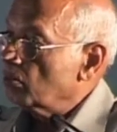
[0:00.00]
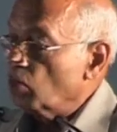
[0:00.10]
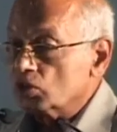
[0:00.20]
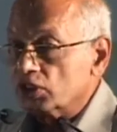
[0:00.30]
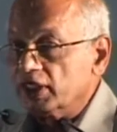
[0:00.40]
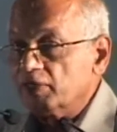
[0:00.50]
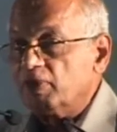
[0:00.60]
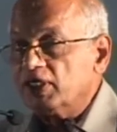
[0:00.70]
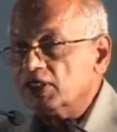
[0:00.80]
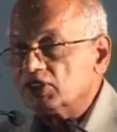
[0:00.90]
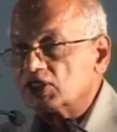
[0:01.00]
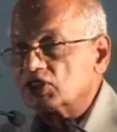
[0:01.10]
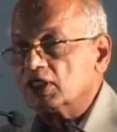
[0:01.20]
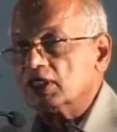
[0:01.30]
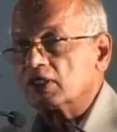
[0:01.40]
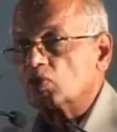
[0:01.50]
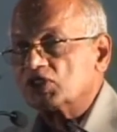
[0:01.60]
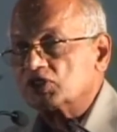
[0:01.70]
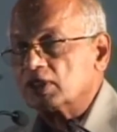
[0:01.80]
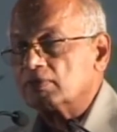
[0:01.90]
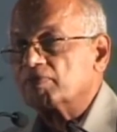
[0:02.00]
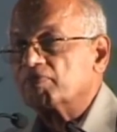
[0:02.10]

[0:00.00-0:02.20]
both deeply interested in the question.